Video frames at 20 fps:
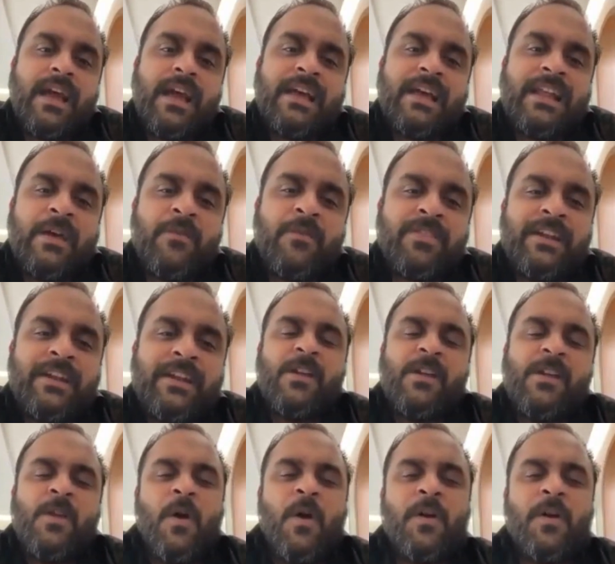And I was getting
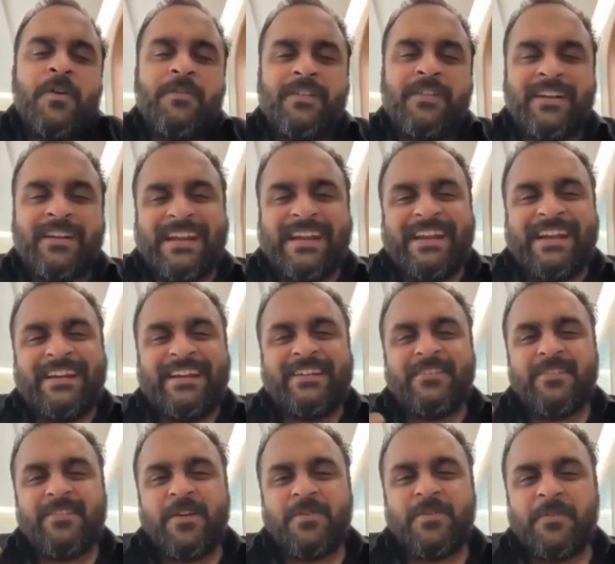a lot of
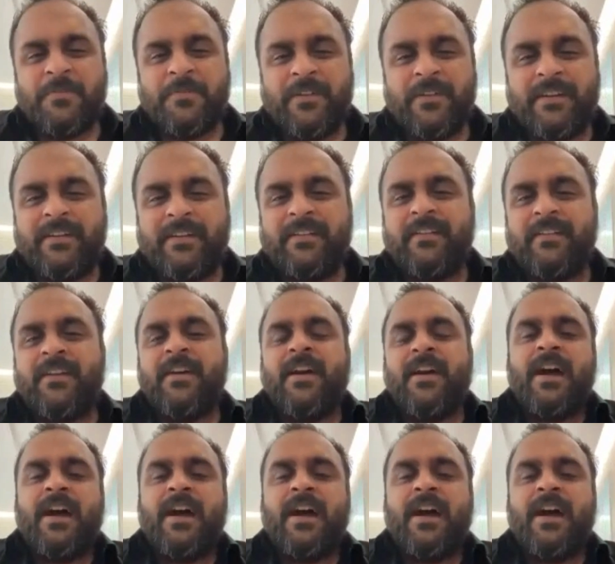readers out of it.